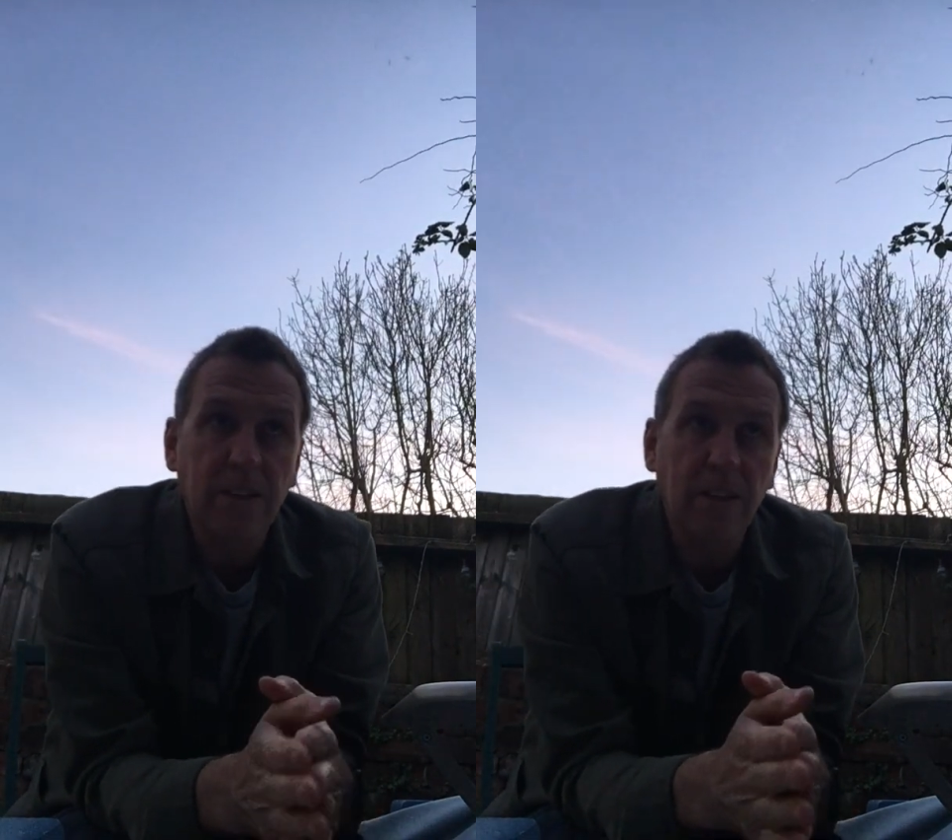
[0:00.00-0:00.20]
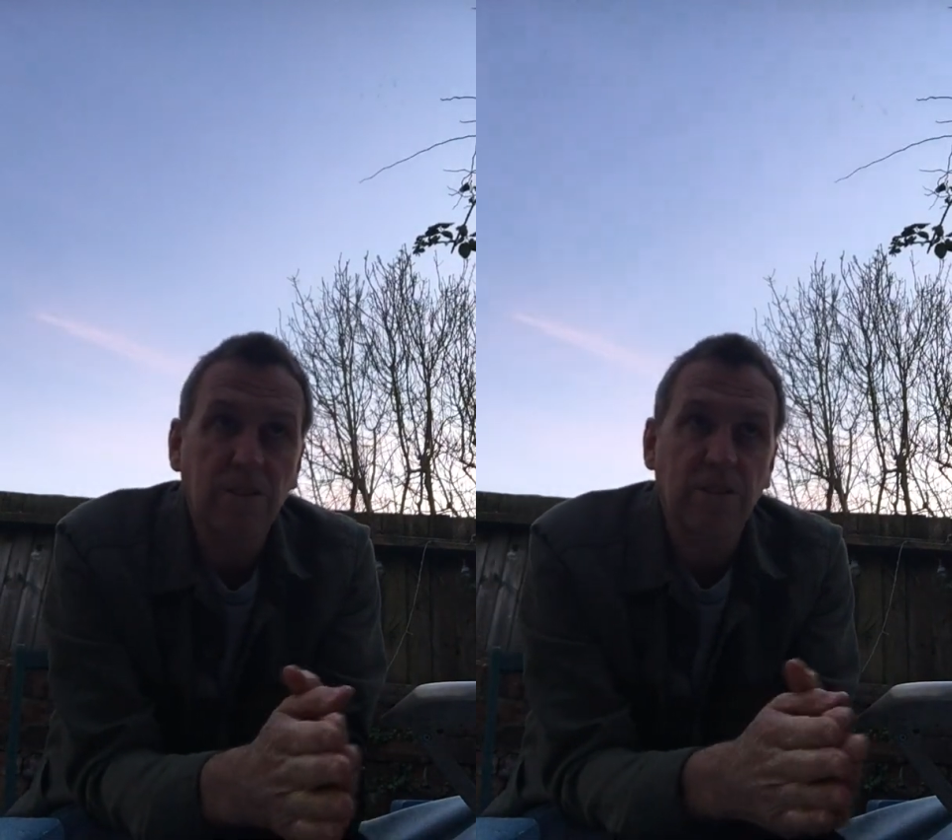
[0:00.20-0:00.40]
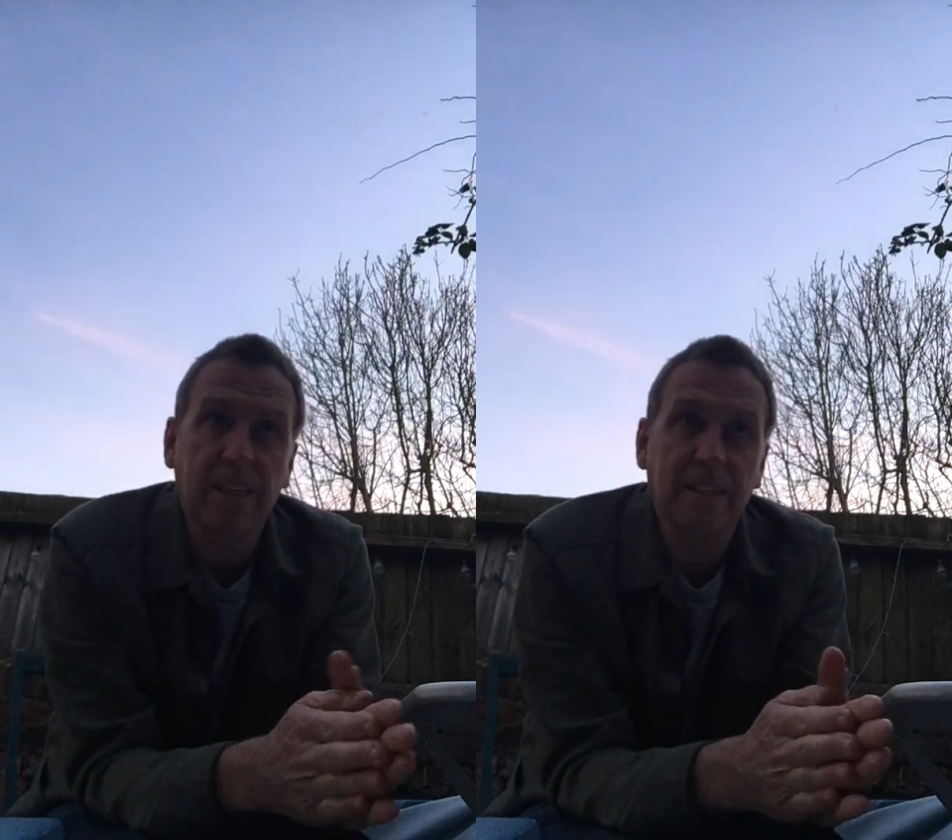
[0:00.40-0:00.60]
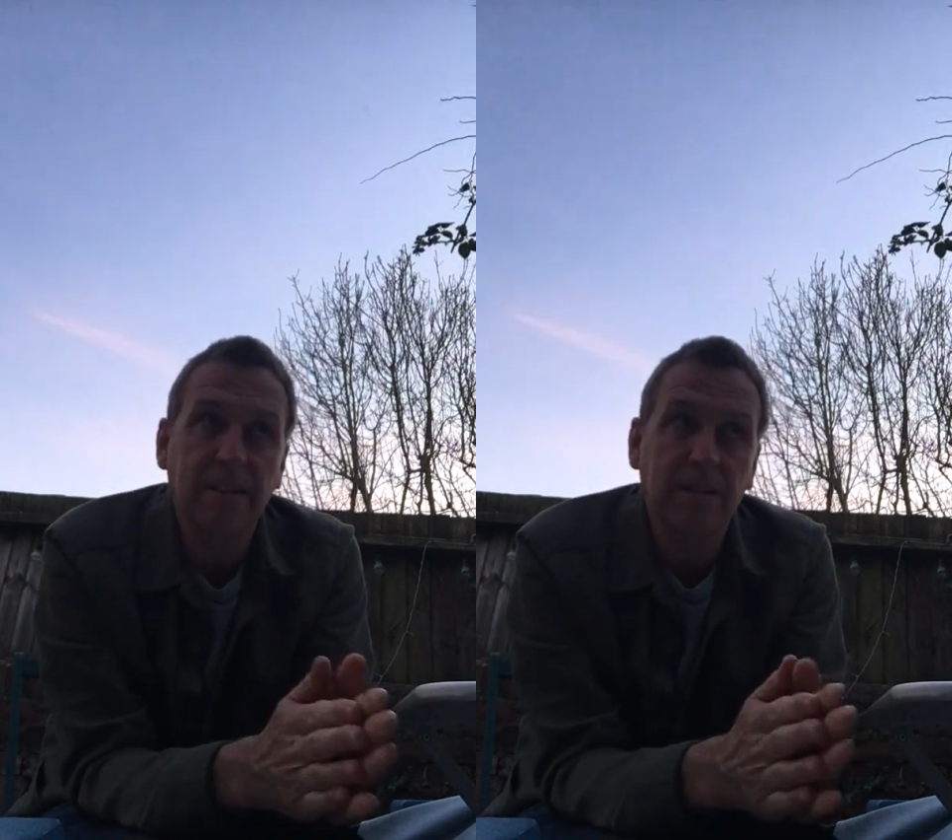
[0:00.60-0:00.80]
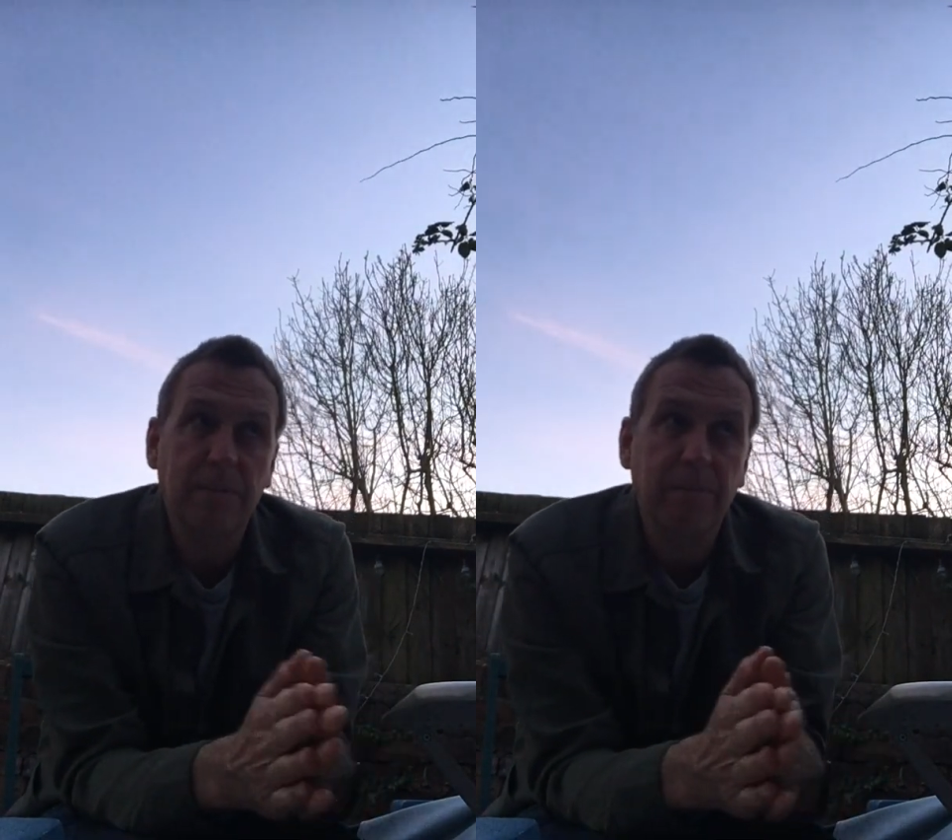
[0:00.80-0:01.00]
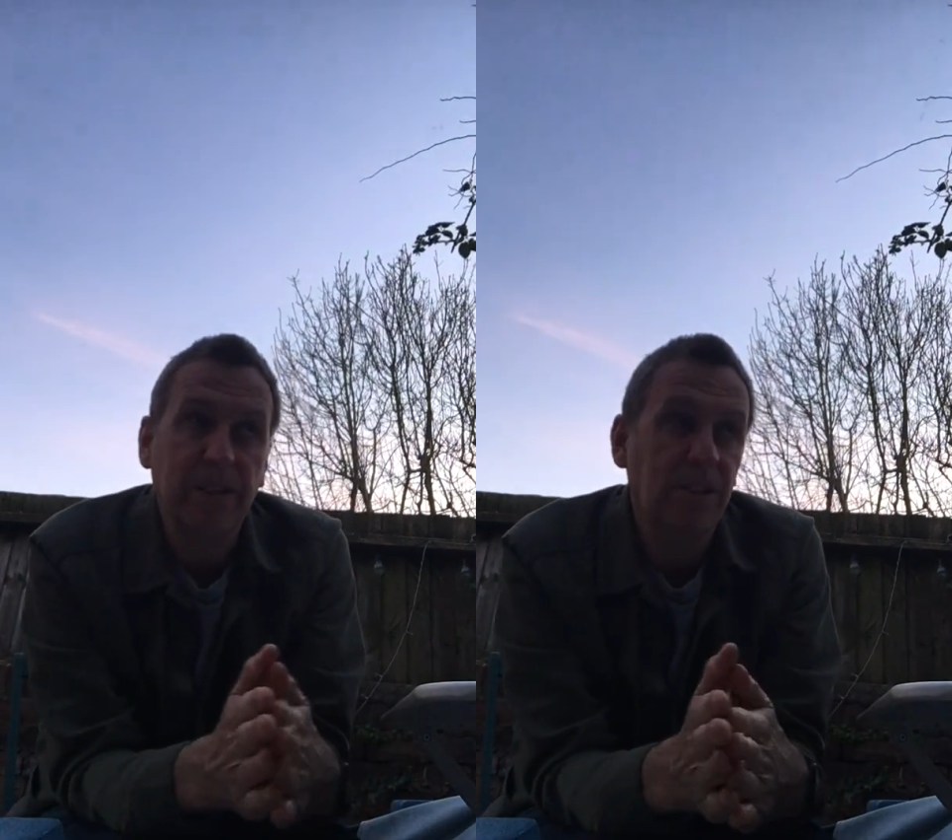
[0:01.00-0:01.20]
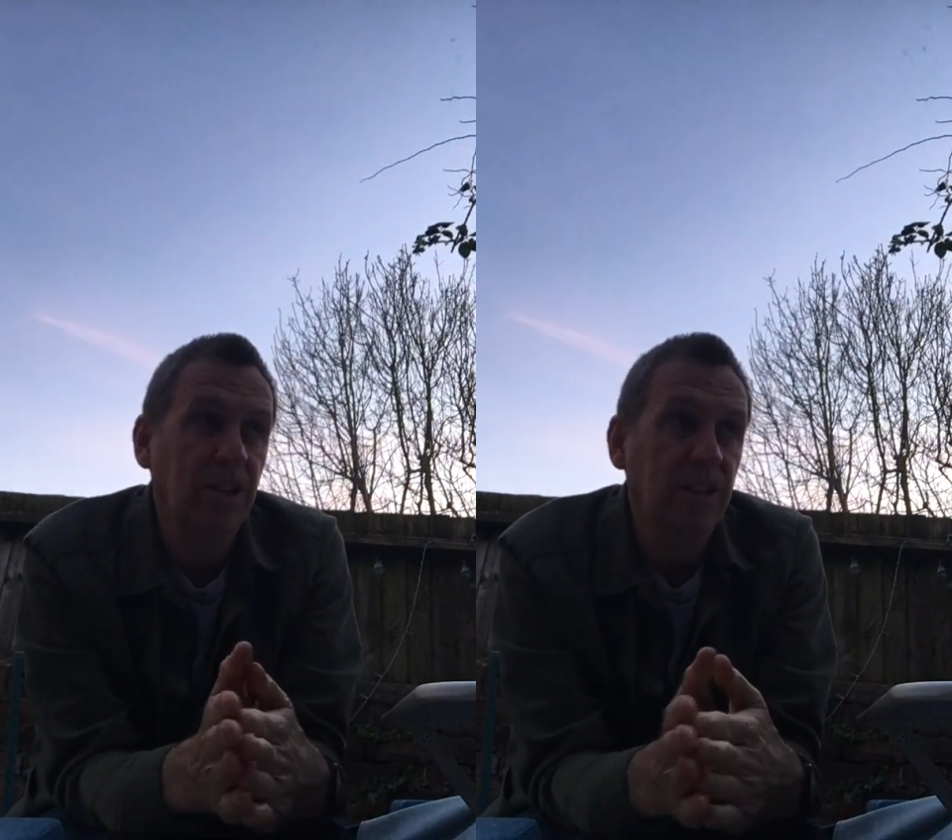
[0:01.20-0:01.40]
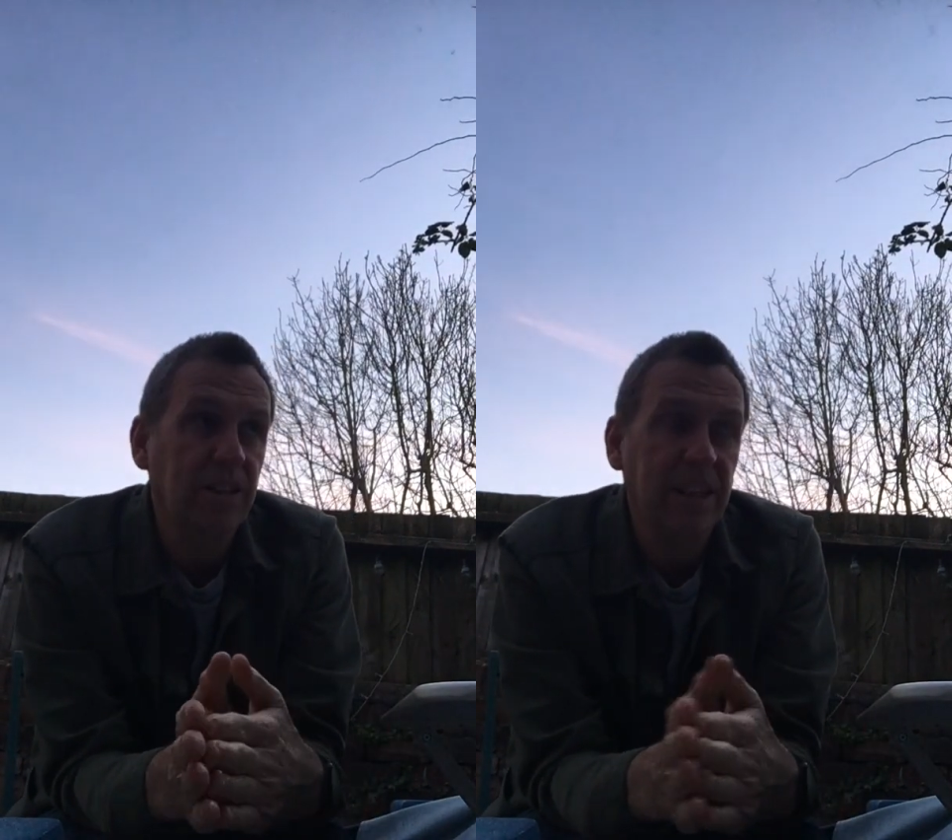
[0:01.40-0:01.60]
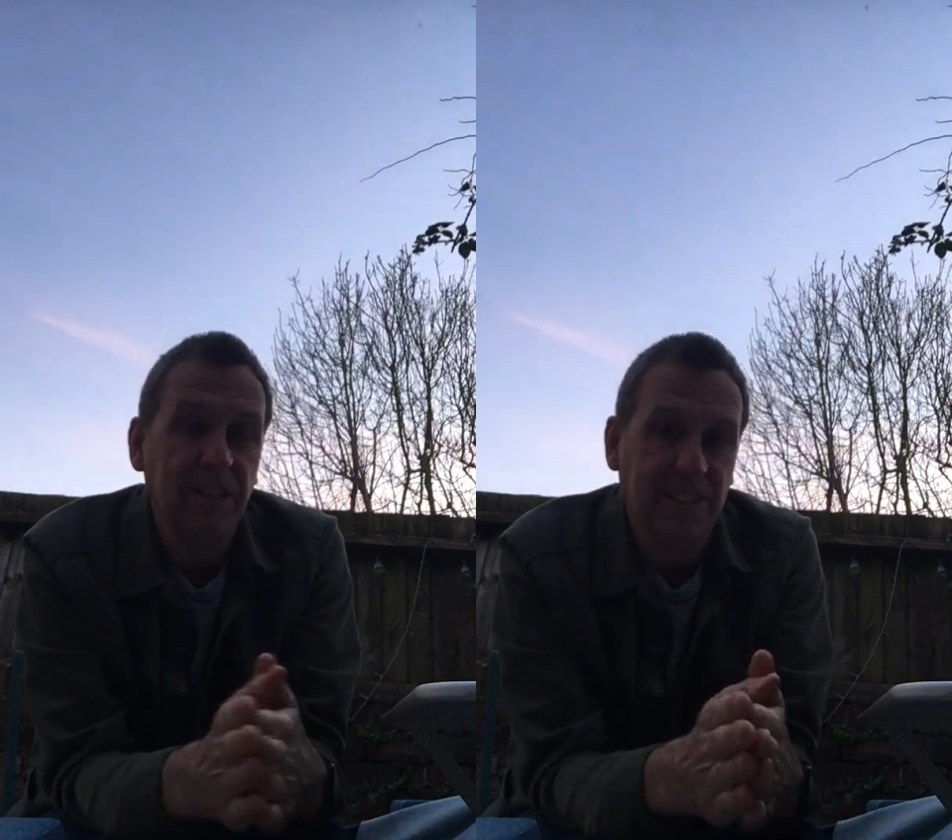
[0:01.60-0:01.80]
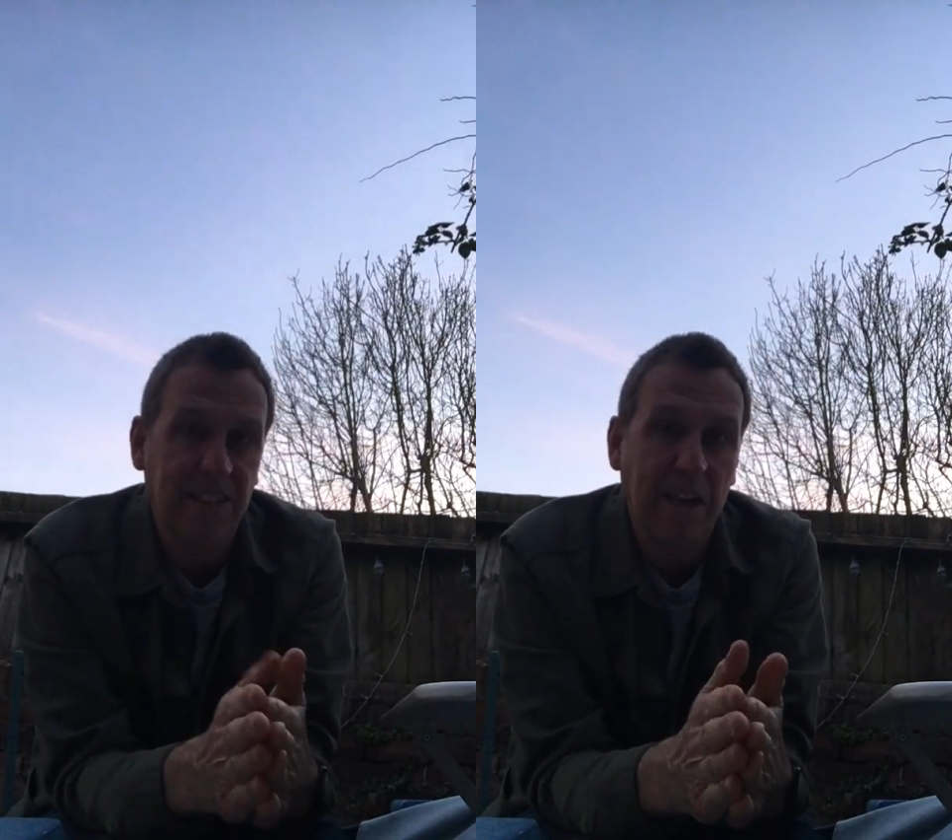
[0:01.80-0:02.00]
And I did mention that I've seen a
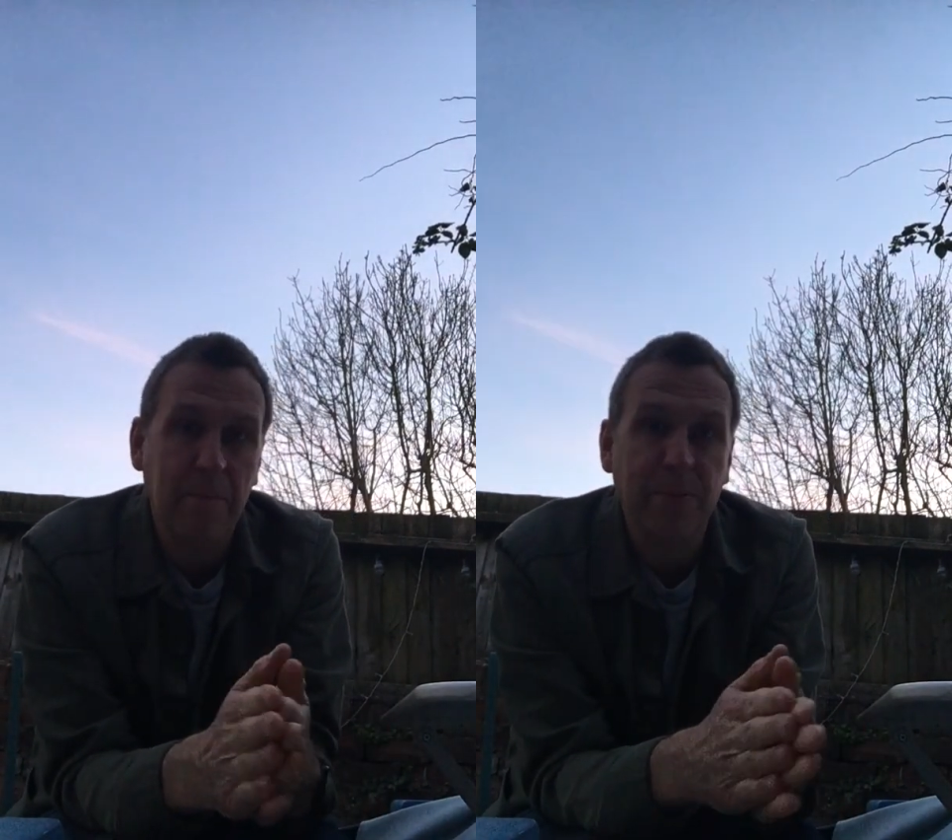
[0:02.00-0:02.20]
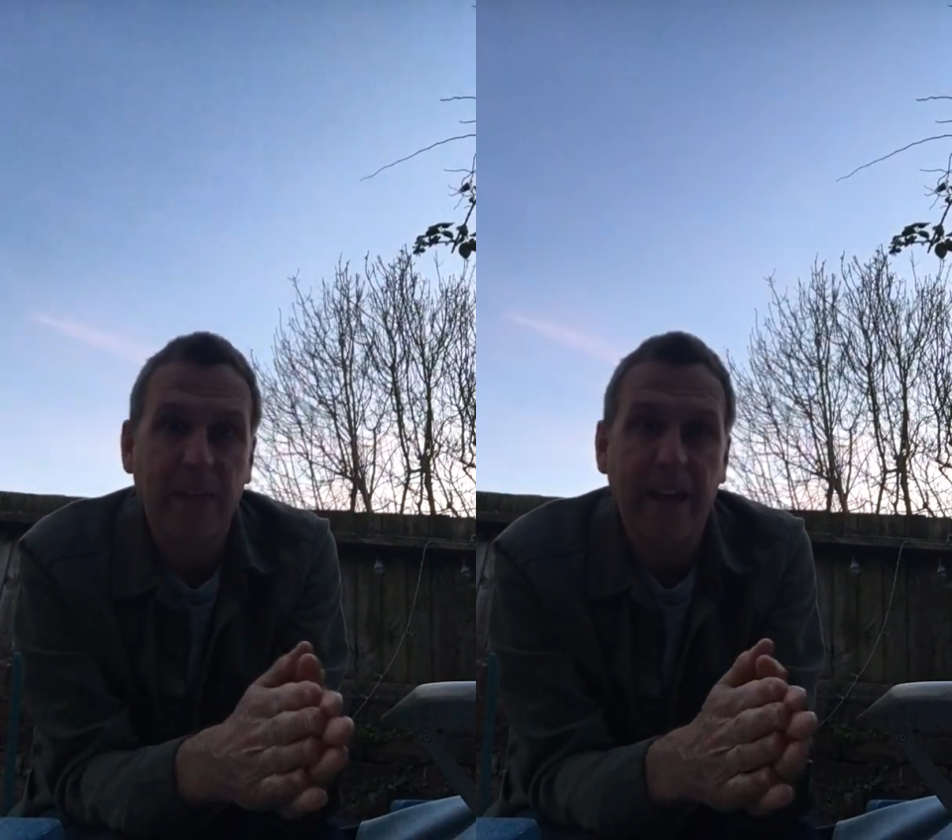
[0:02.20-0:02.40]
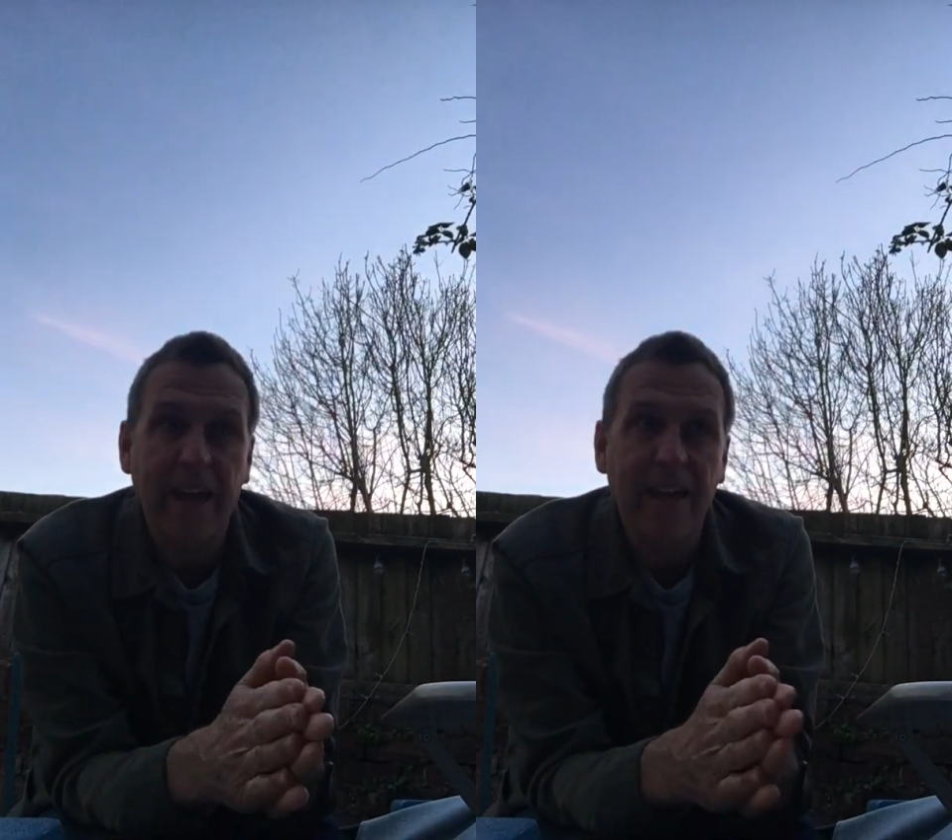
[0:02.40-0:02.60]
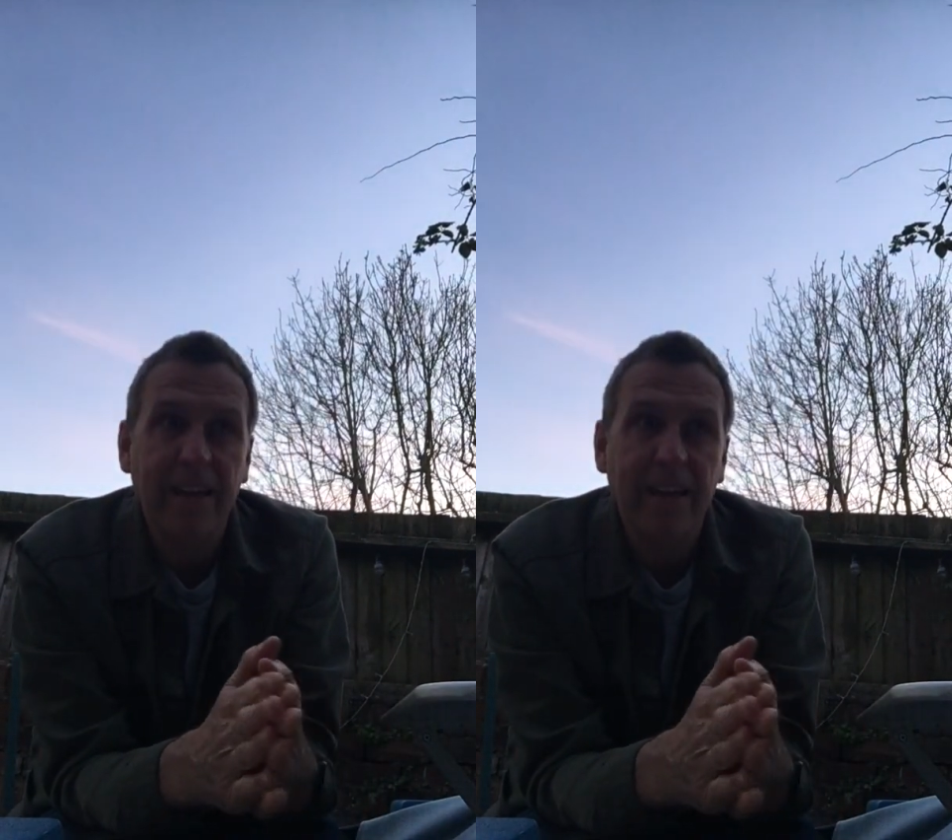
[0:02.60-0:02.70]
snipe there.